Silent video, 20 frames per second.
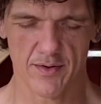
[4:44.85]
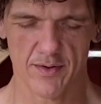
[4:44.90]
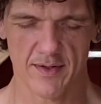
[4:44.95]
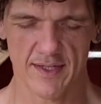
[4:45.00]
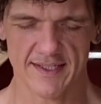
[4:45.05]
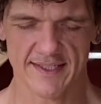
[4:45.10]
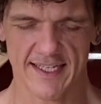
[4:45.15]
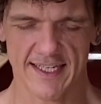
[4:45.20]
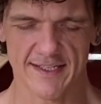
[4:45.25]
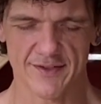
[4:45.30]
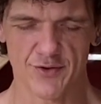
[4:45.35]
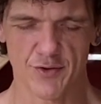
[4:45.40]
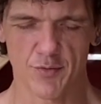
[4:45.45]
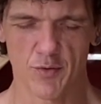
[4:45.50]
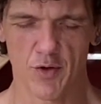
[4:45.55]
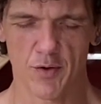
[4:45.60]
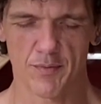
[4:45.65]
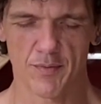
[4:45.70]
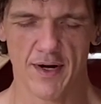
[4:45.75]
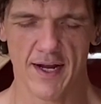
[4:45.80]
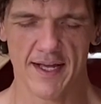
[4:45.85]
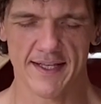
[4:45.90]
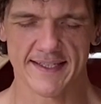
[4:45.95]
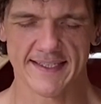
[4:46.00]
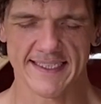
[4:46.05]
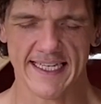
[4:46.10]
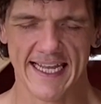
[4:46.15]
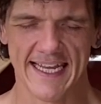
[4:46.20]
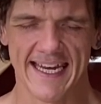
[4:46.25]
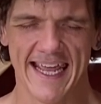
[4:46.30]
Let's get 2 more
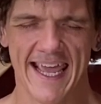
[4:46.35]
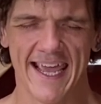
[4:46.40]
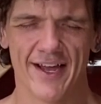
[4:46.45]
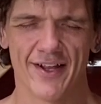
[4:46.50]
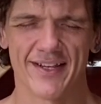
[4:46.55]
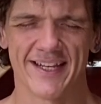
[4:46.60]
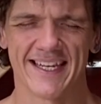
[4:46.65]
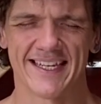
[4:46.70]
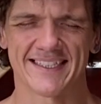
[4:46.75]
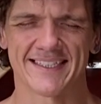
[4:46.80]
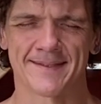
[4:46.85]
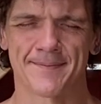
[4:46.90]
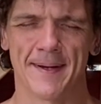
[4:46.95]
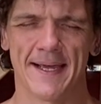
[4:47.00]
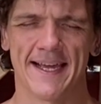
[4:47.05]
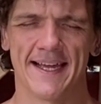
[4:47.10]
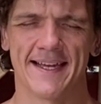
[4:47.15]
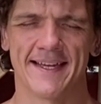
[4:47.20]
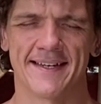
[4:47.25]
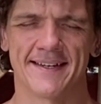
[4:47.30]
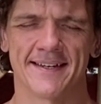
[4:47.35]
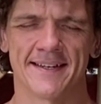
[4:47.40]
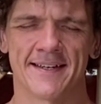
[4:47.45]
breaths. Inhale and expand.